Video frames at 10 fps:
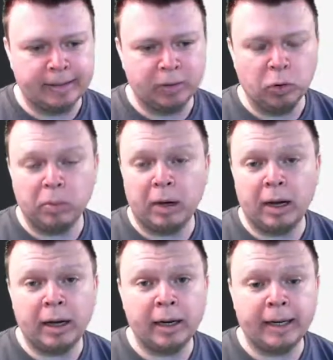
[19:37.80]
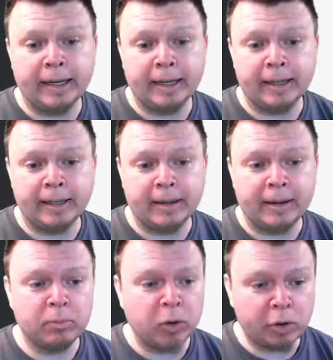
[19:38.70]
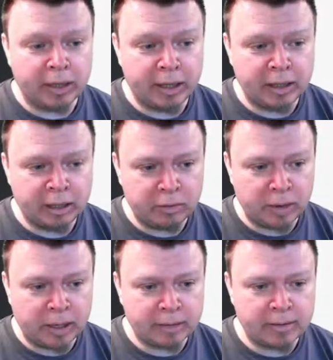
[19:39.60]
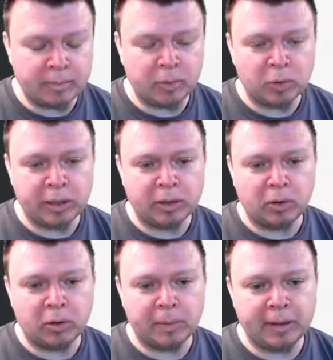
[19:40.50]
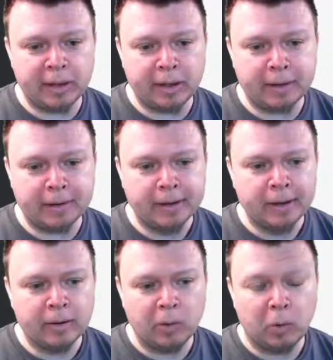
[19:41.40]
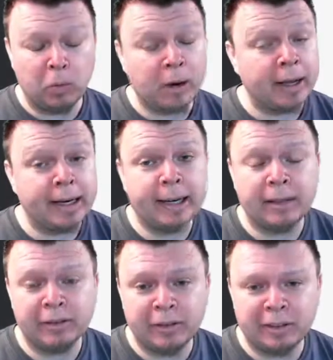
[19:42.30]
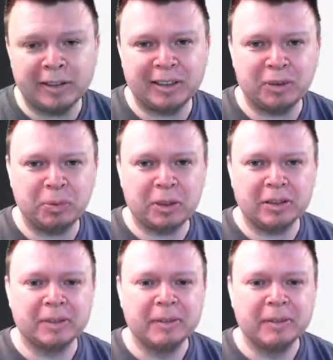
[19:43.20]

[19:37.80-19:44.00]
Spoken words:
or by employee if we added the employee column in there or by any other field that you want.